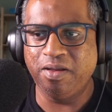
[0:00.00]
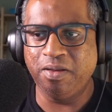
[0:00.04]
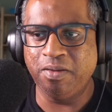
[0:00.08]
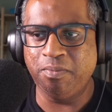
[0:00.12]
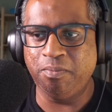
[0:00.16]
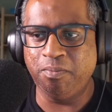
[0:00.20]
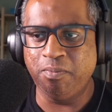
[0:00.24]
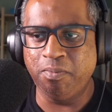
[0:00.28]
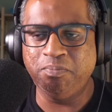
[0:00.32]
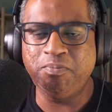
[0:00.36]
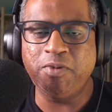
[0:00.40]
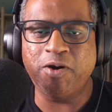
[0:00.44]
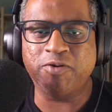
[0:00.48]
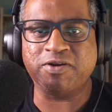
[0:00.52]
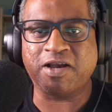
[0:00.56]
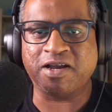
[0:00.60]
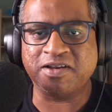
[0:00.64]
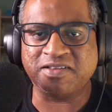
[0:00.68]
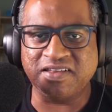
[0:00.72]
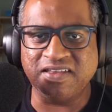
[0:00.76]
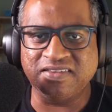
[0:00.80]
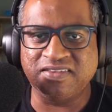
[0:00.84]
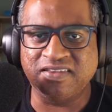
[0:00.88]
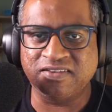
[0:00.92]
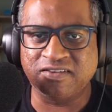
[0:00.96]

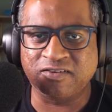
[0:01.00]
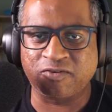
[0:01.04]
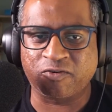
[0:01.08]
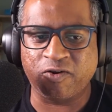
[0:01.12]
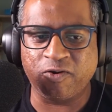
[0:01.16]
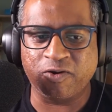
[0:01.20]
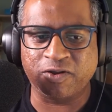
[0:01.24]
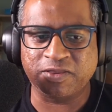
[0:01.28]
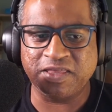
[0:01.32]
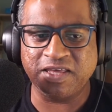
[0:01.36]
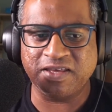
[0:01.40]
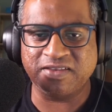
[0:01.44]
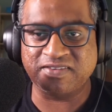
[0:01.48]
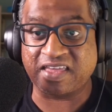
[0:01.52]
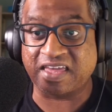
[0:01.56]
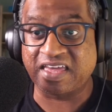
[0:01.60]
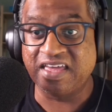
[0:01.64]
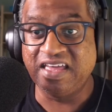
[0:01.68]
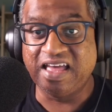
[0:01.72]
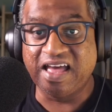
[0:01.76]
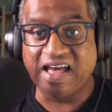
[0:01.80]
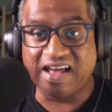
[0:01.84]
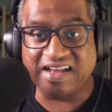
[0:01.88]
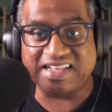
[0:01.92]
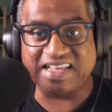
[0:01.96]
MODOK does his heroic things
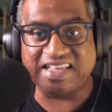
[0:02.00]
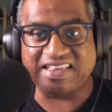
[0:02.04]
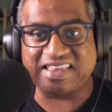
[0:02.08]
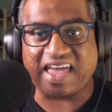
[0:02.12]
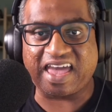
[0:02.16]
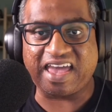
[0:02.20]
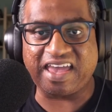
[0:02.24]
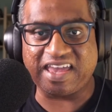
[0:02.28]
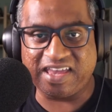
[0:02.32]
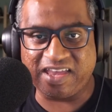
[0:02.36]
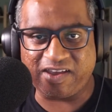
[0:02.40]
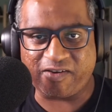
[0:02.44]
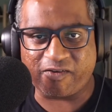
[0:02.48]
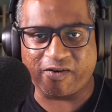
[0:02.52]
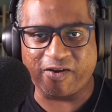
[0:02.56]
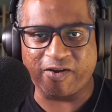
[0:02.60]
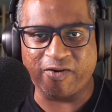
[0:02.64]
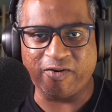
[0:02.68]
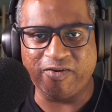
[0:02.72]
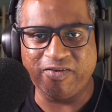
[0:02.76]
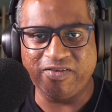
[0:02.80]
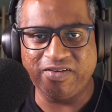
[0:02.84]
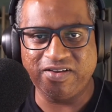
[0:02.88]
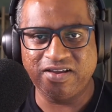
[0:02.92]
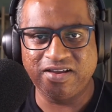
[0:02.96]
like, I'm going to die a
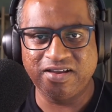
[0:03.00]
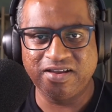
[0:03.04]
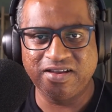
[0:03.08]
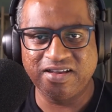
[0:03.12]
hero.